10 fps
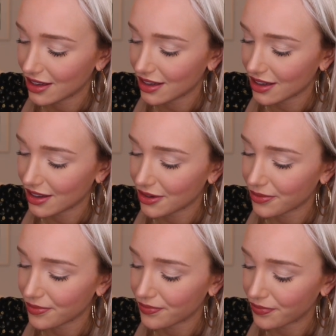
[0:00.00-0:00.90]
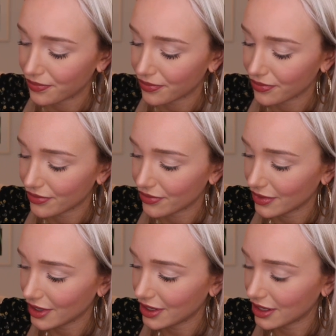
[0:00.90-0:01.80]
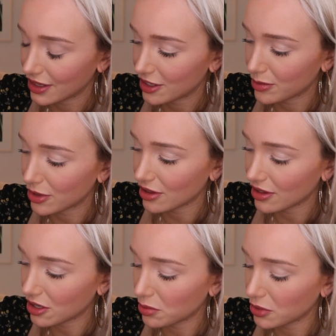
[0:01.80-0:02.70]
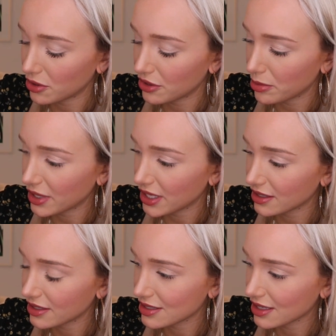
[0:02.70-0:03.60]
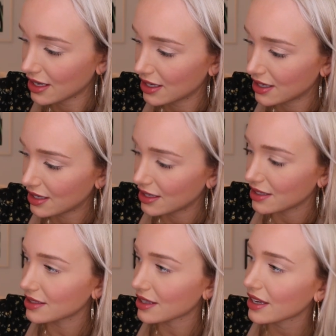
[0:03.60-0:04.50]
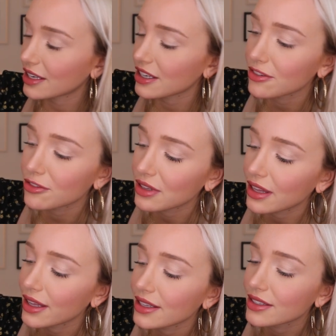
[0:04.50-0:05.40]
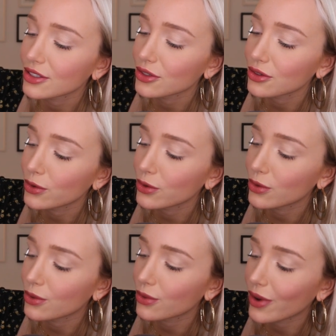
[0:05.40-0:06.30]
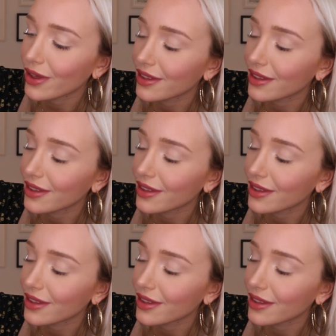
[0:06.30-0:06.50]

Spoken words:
And then some other little beauty bits that kind of relate to what